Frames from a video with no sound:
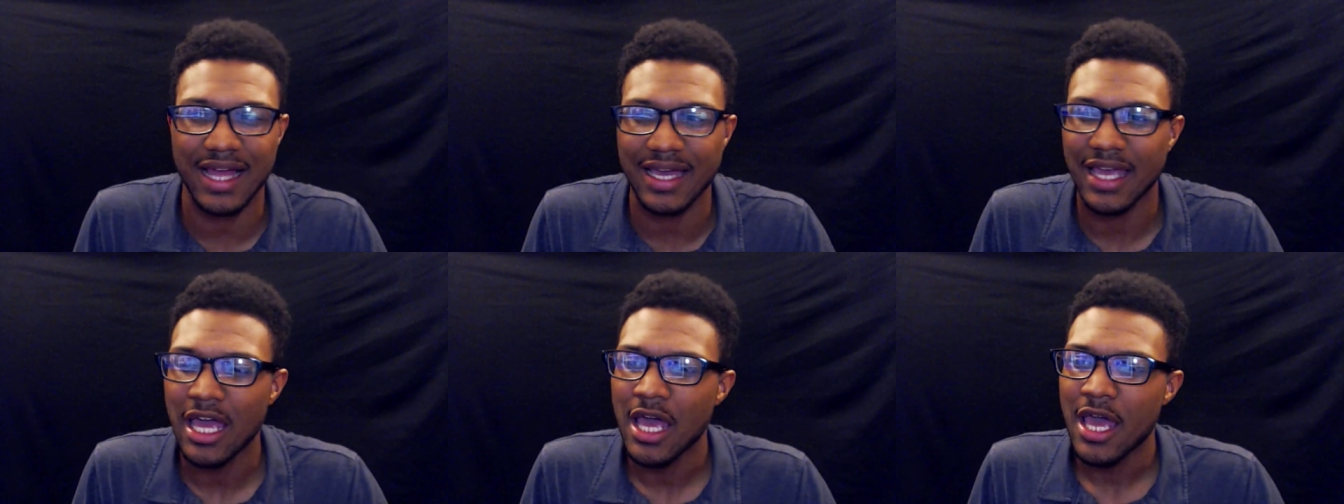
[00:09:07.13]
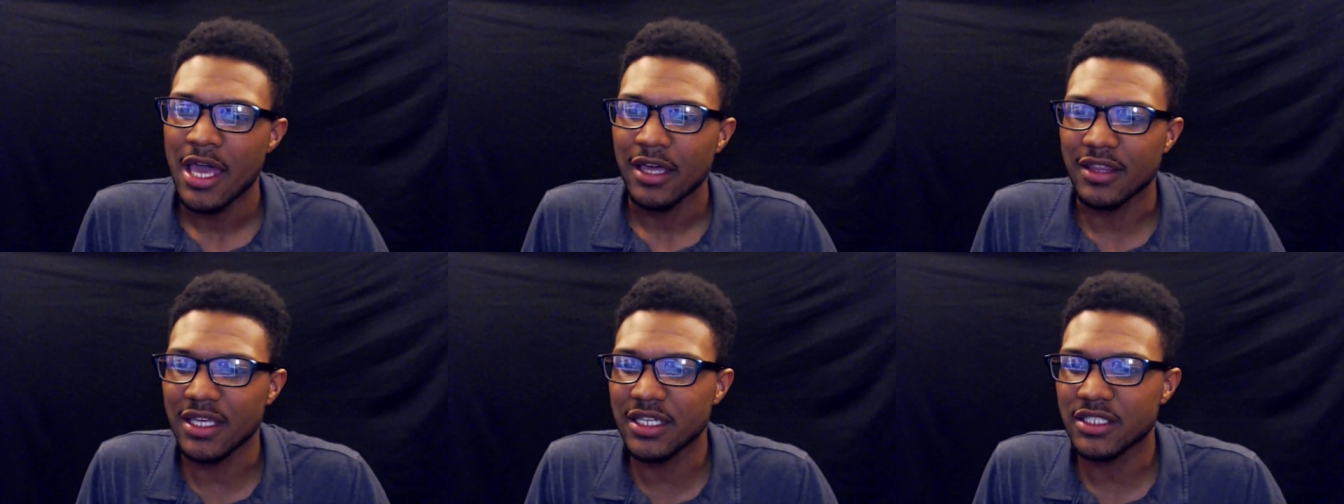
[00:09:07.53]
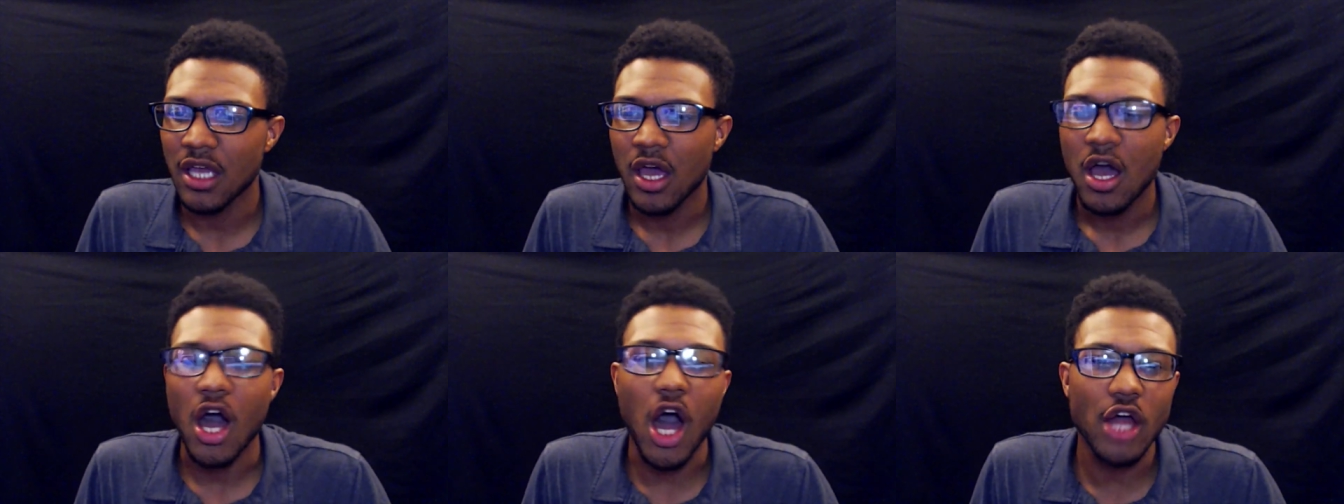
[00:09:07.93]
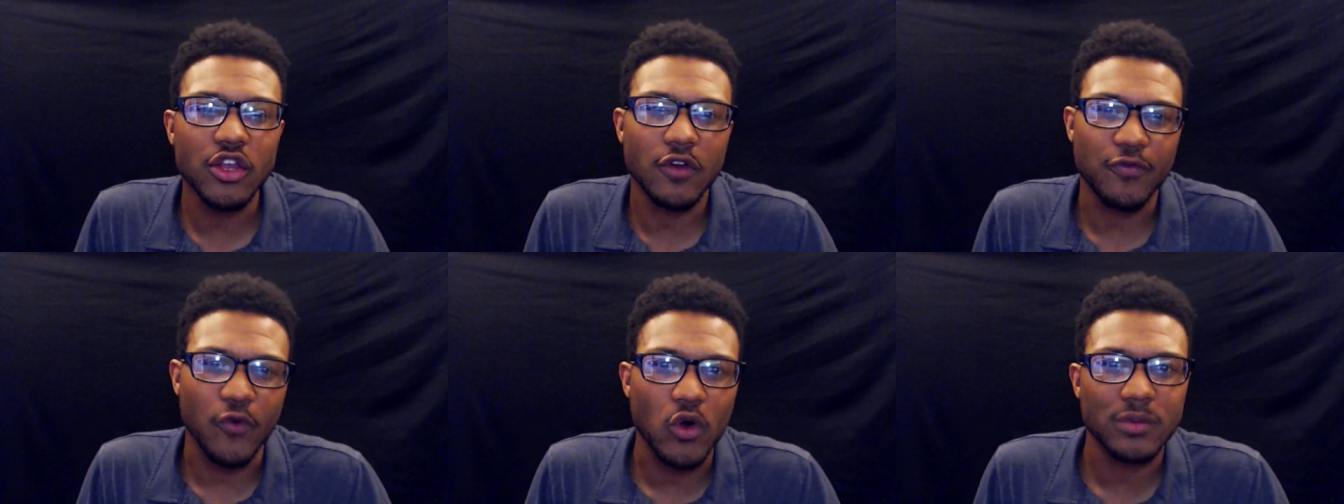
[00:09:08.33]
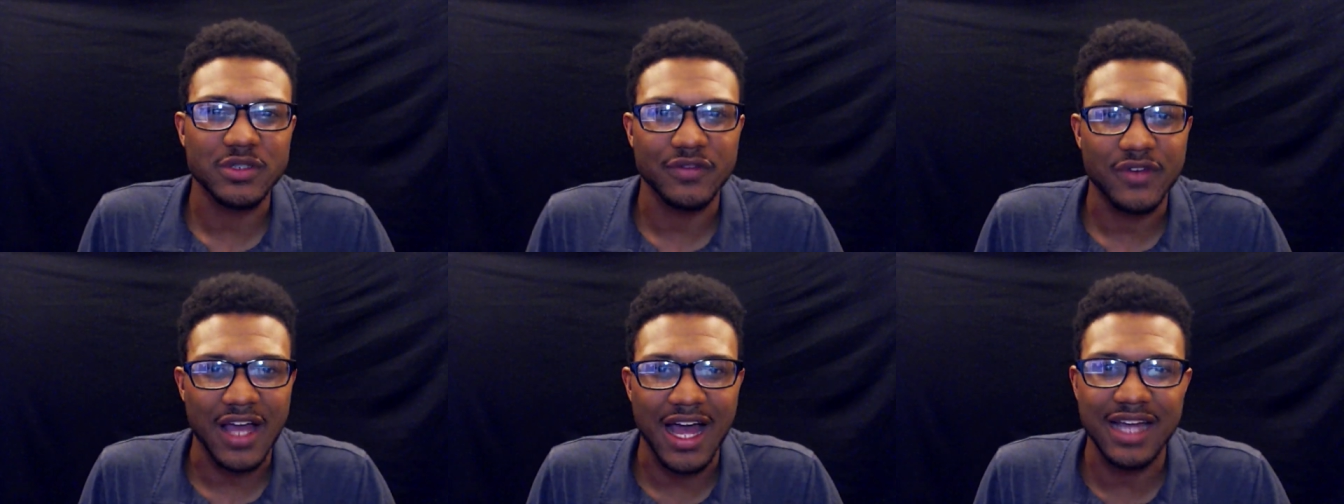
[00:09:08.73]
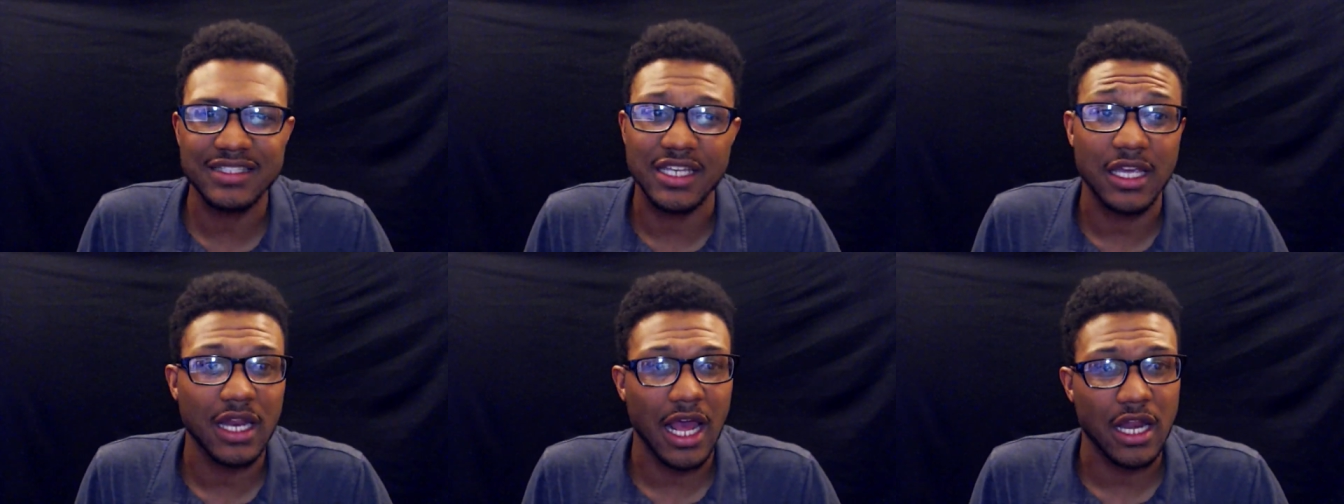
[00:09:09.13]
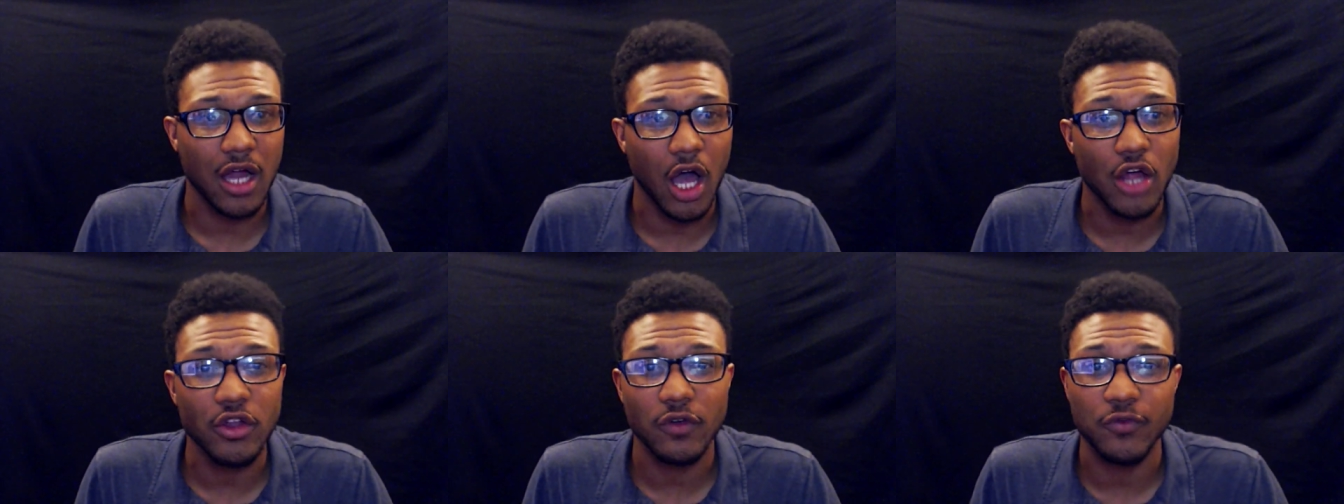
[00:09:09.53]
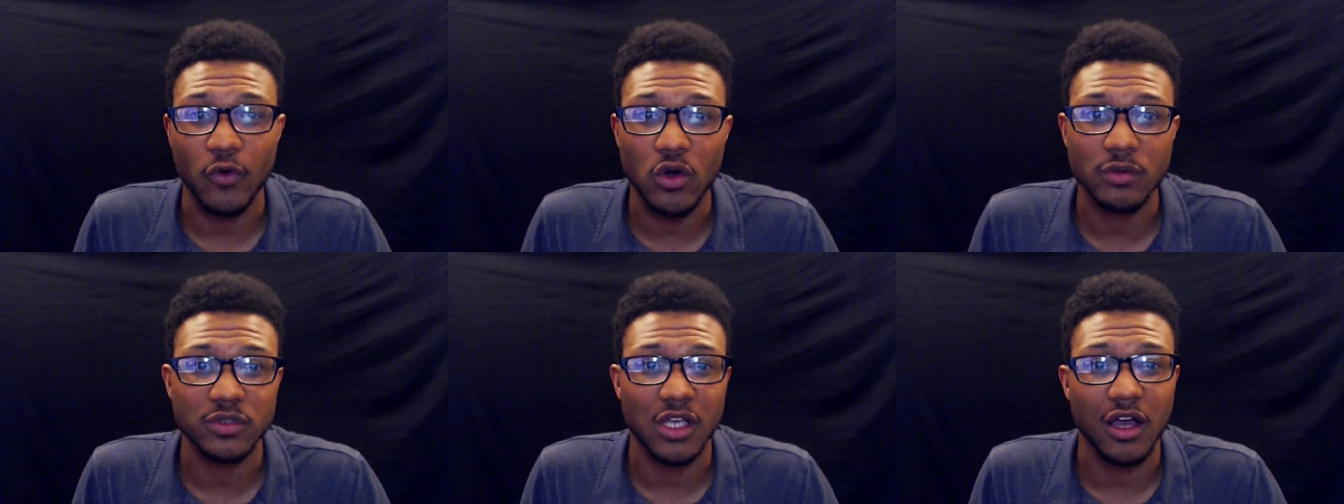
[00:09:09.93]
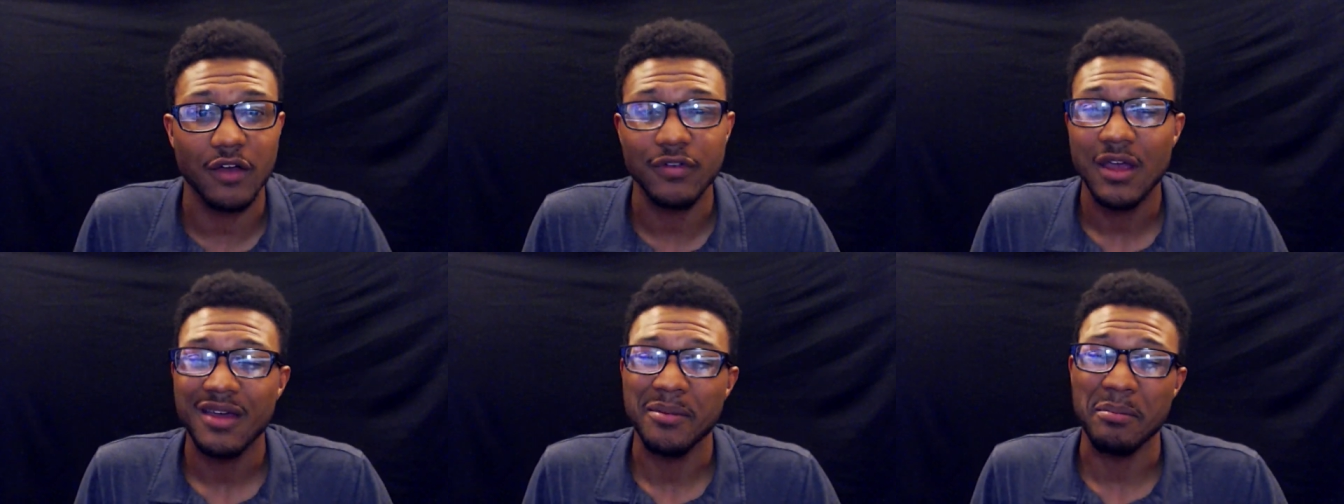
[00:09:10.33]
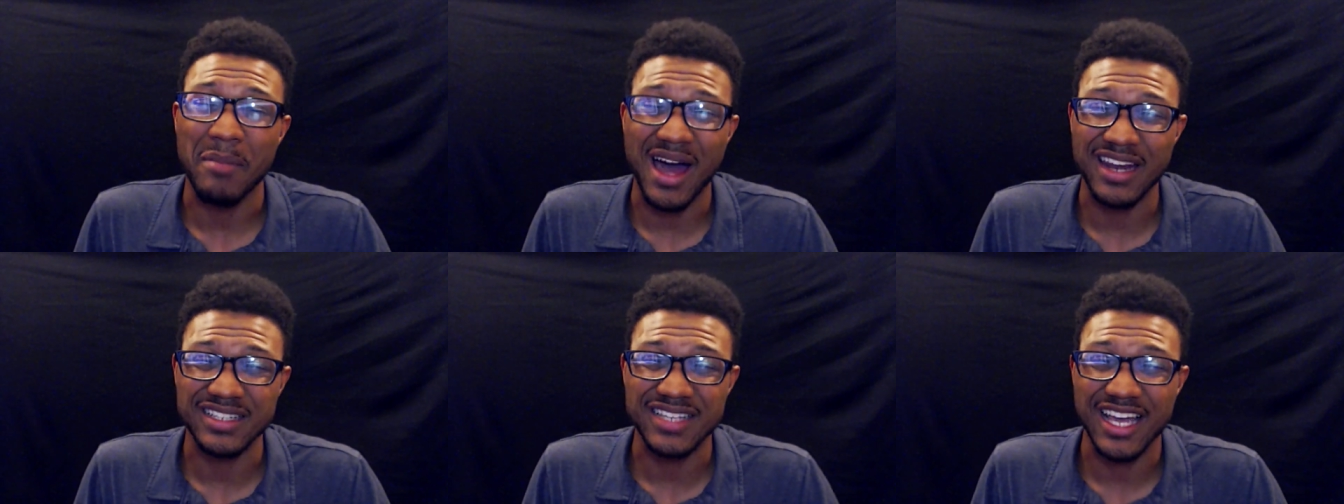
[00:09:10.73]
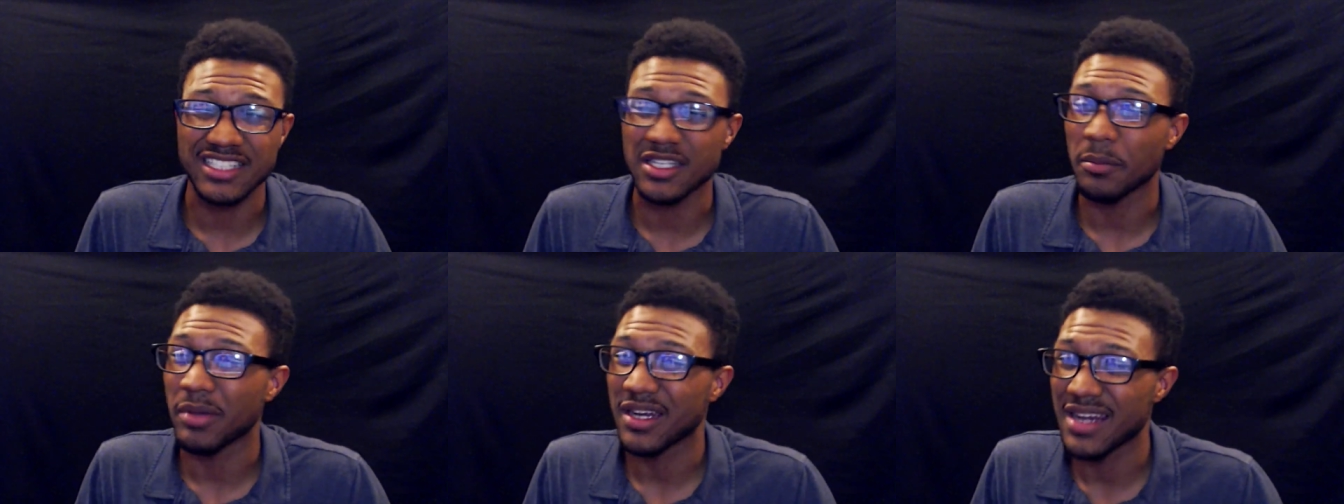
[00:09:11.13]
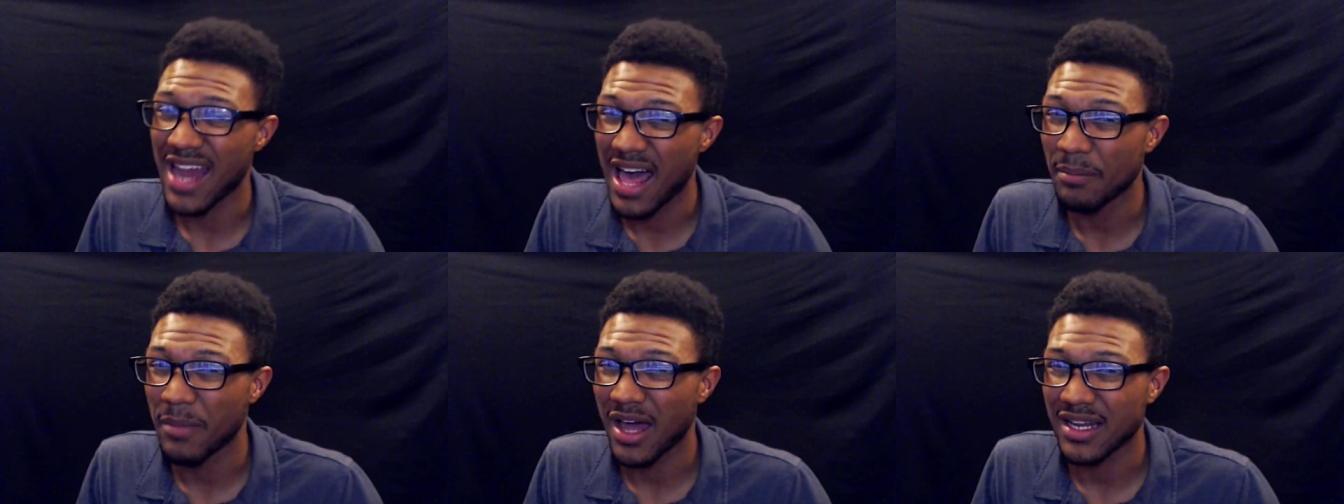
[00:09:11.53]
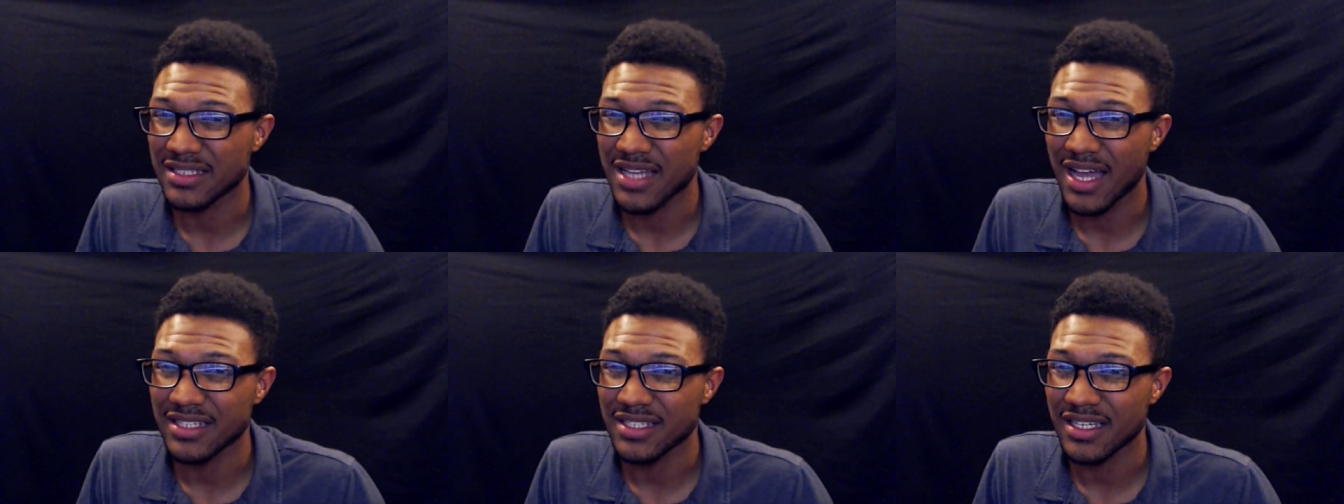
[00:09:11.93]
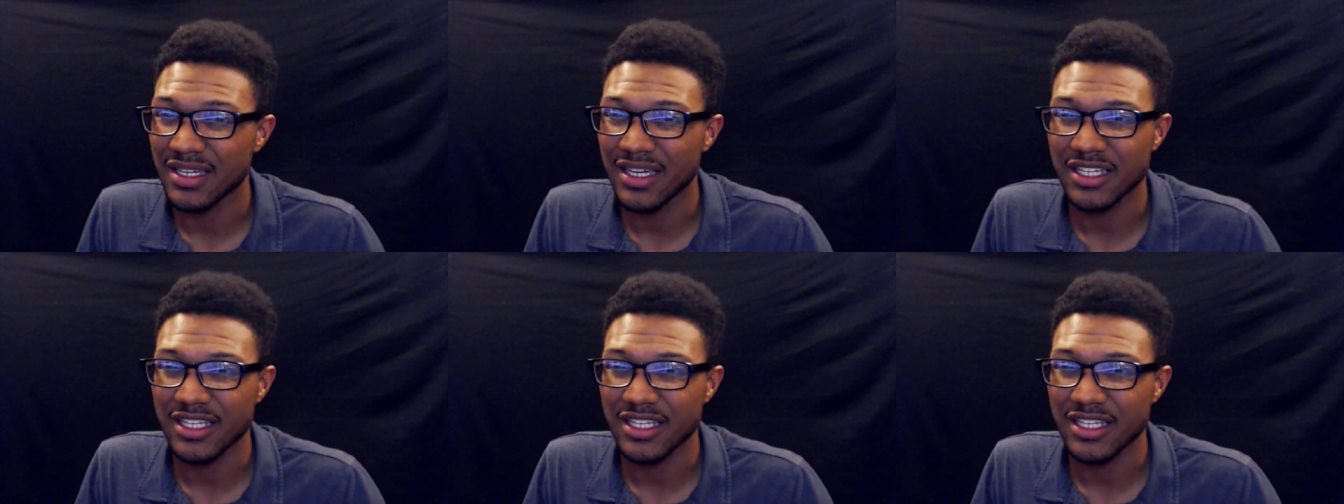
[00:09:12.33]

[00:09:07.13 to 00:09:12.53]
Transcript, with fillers: Like, these other forms of content and other forms of monetizing, but not monetizing,